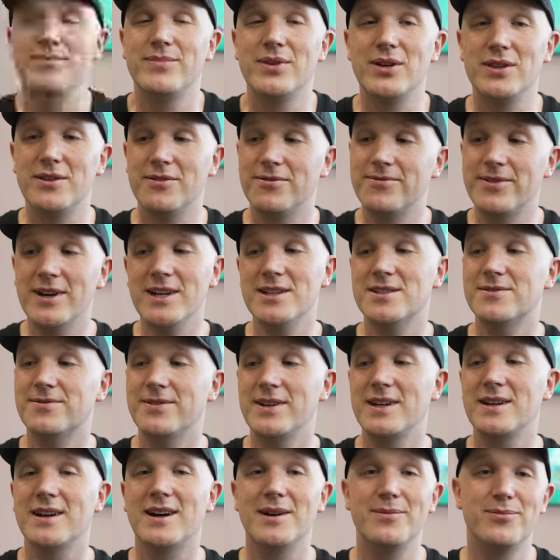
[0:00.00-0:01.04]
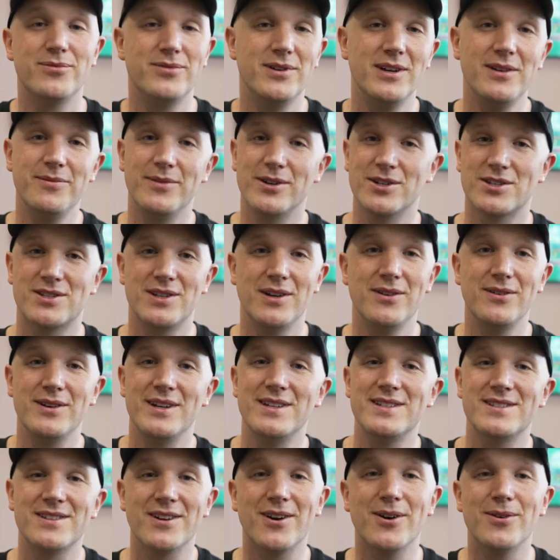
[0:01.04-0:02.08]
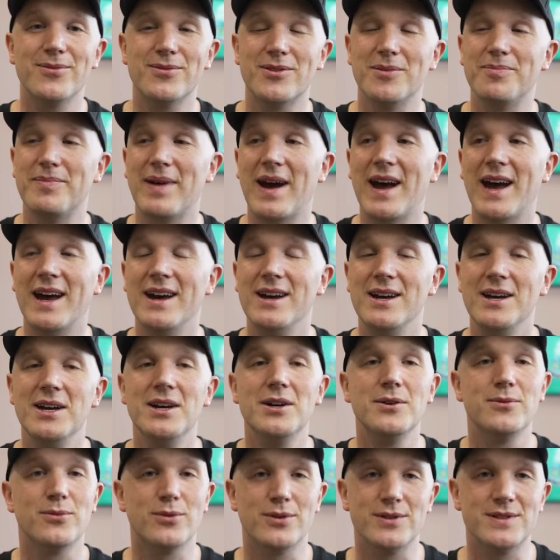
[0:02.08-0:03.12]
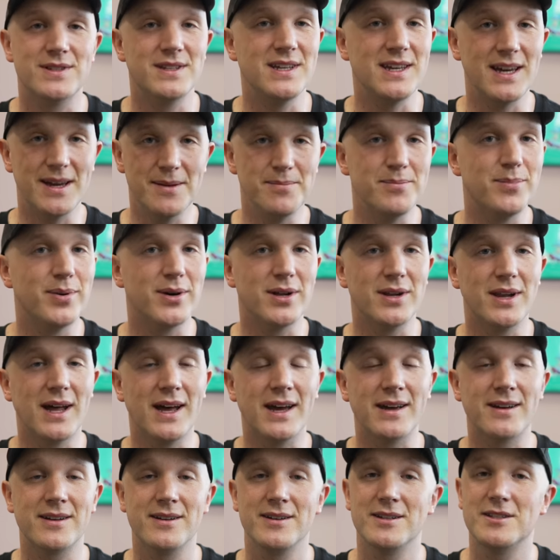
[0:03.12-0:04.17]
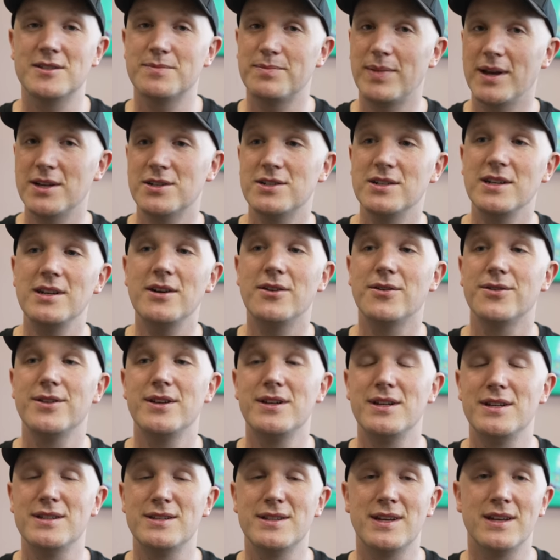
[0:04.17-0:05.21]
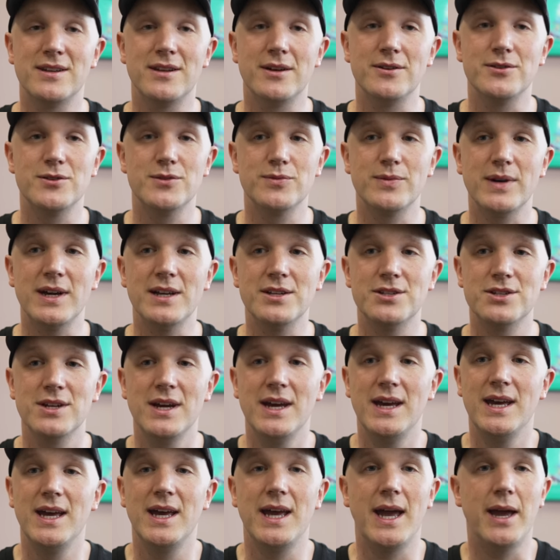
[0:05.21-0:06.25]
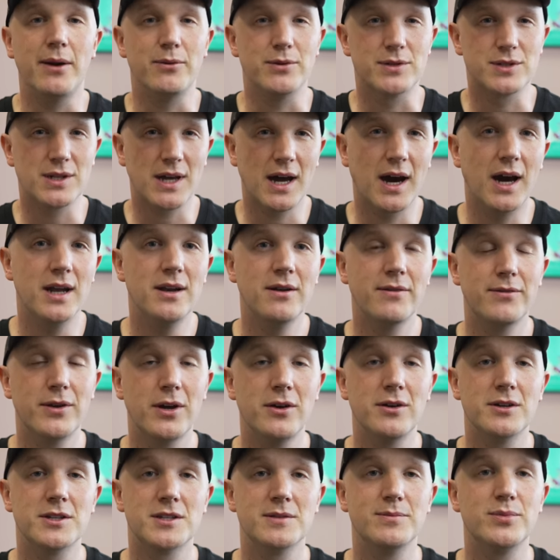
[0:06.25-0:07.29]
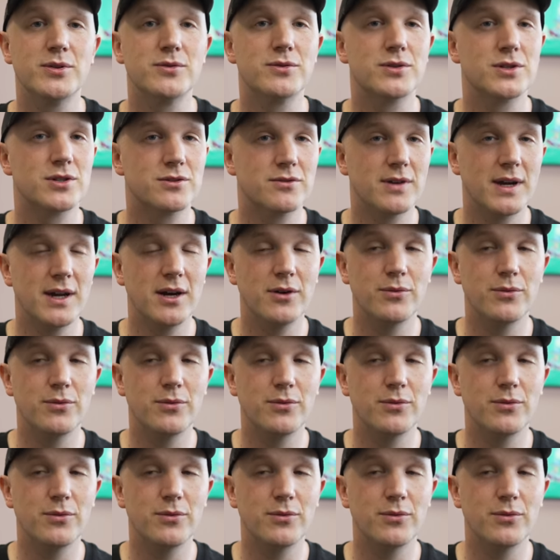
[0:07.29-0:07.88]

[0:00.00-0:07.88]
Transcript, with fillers: But the first thing I pretty much noticed off the bat was the input lag, especially on the Nintendo Switch. It was kind of noticeable straight